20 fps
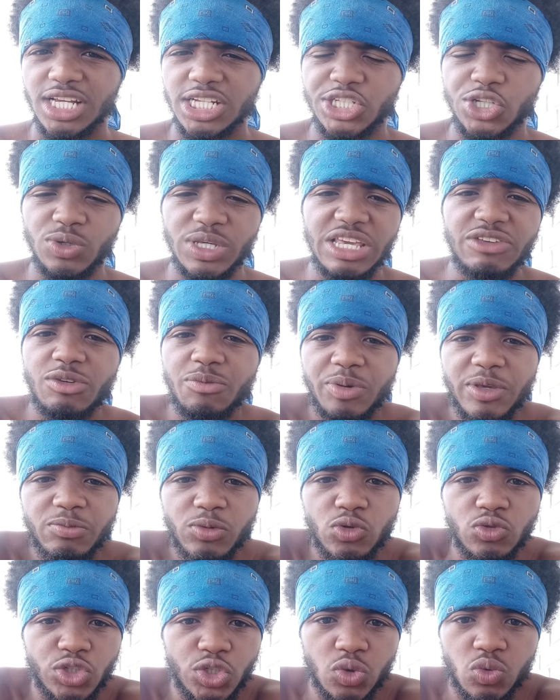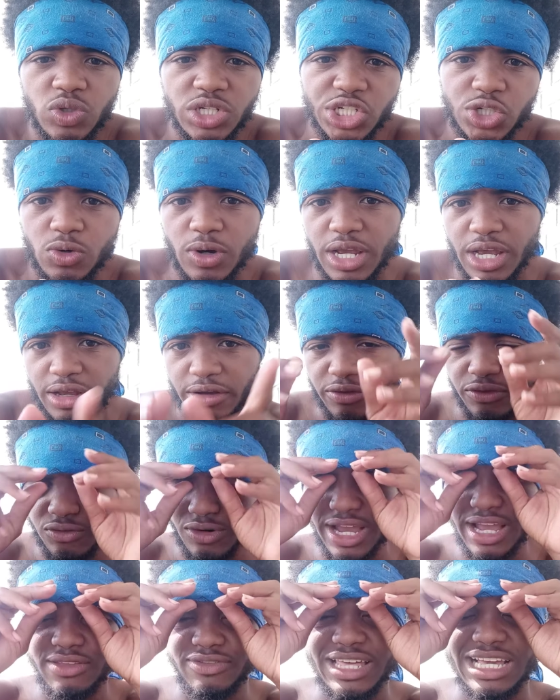So even people who do witchcraft,
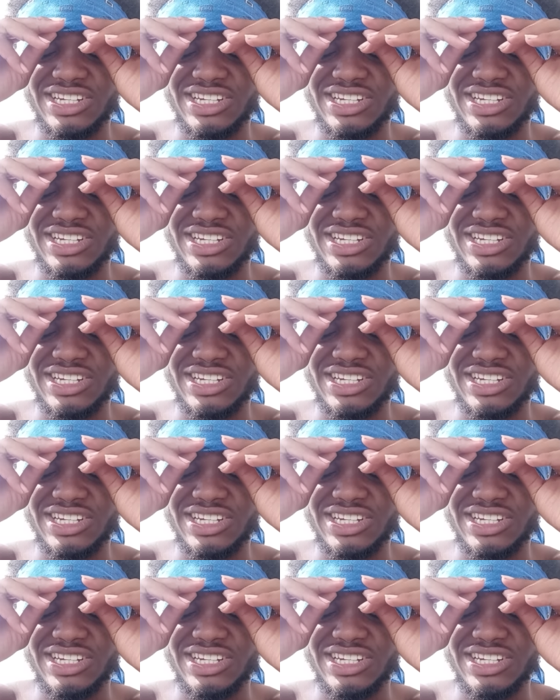right?